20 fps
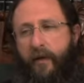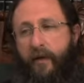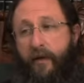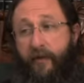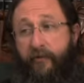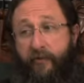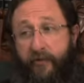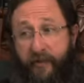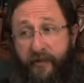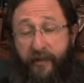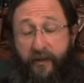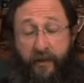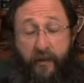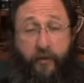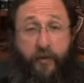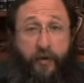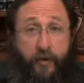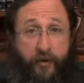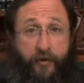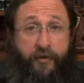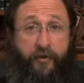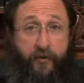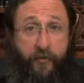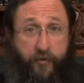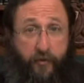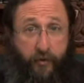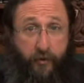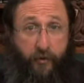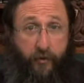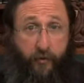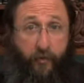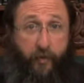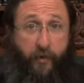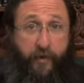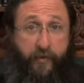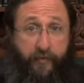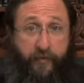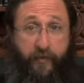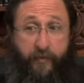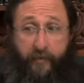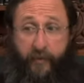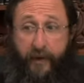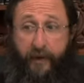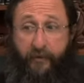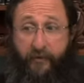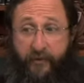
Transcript: Interestingly, we also know one of the